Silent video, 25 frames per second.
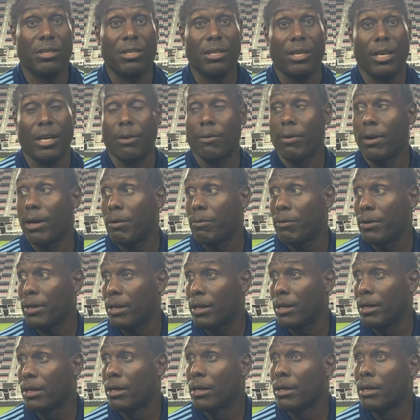today, right? We,
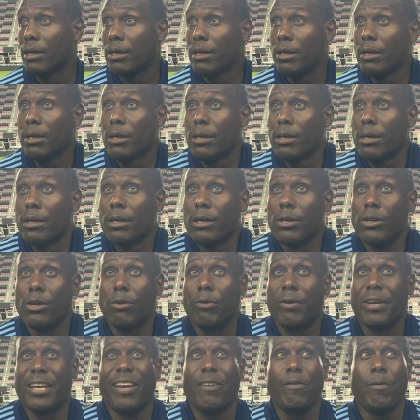you know,
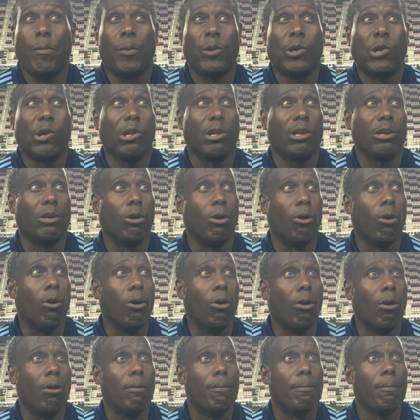we gave up an early
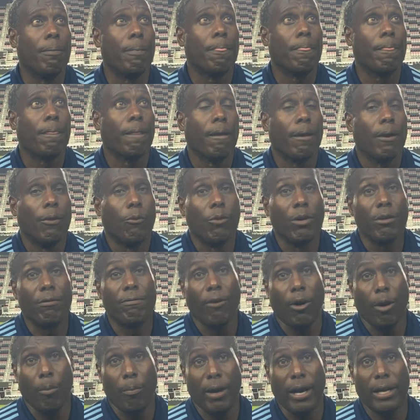goal. We
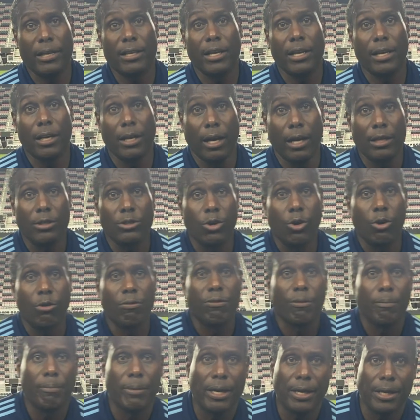fought back to get a nice goal
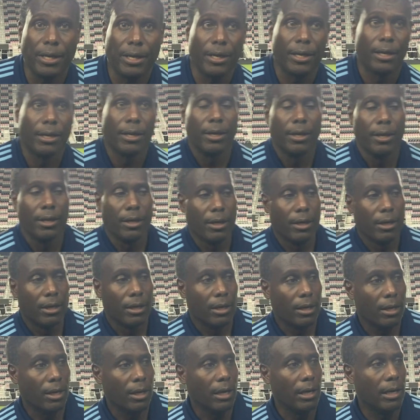from Medi,
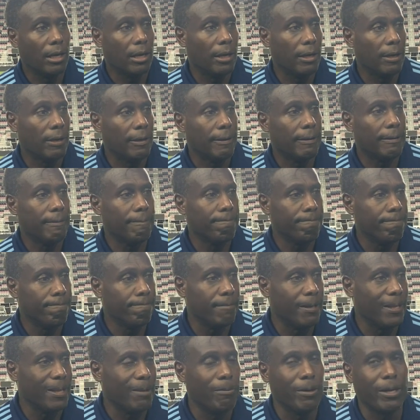
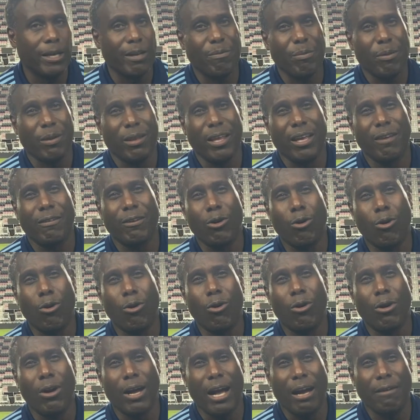um, and then we give a late
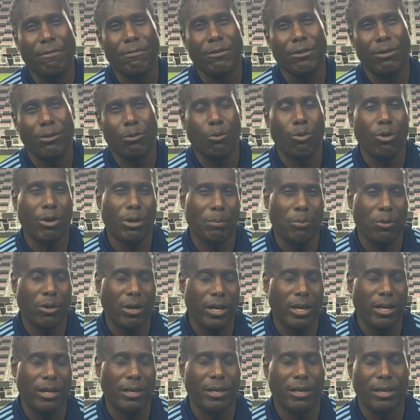goal after the water
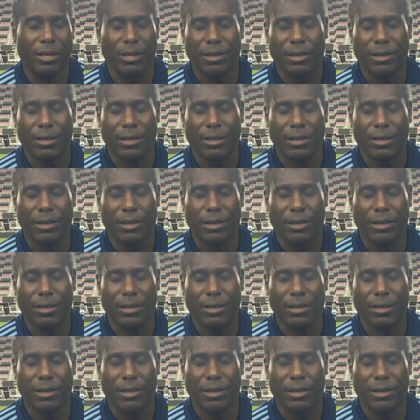break.